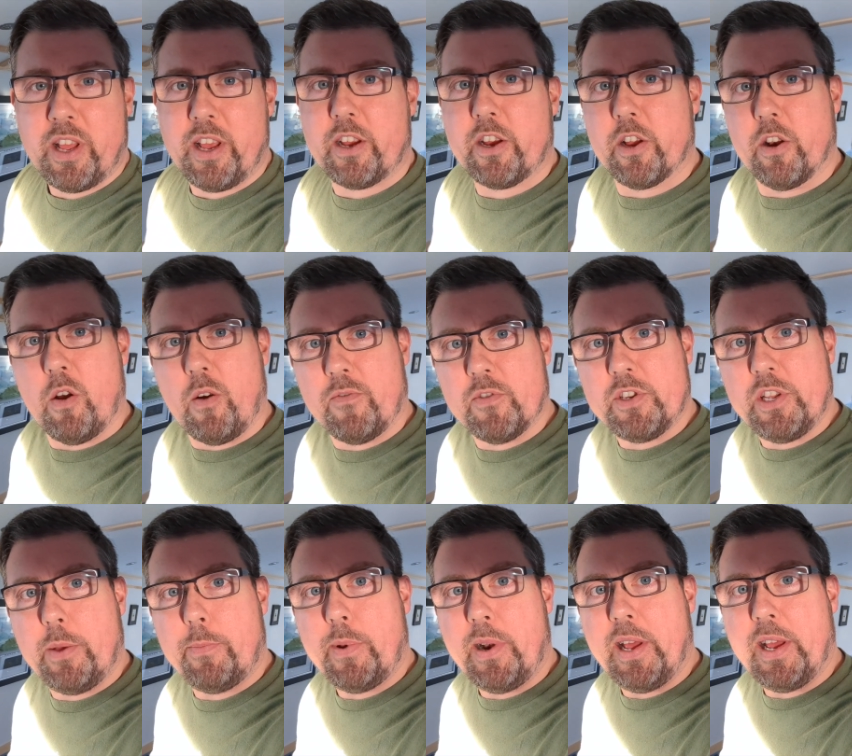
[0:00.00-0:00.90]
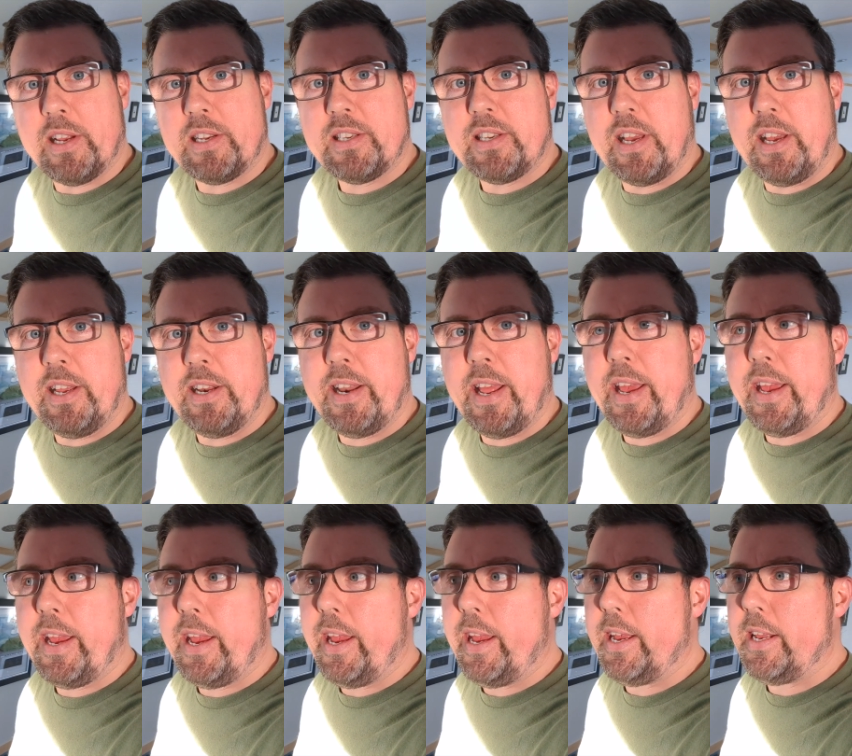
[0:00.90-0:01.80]
It can obviously play C
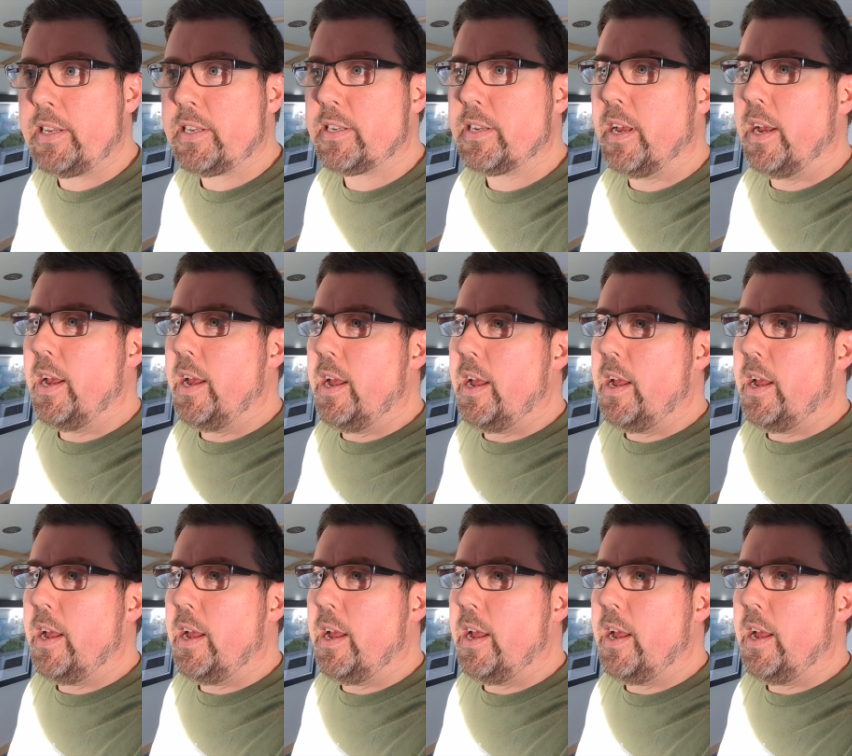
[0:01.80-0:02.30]
Ds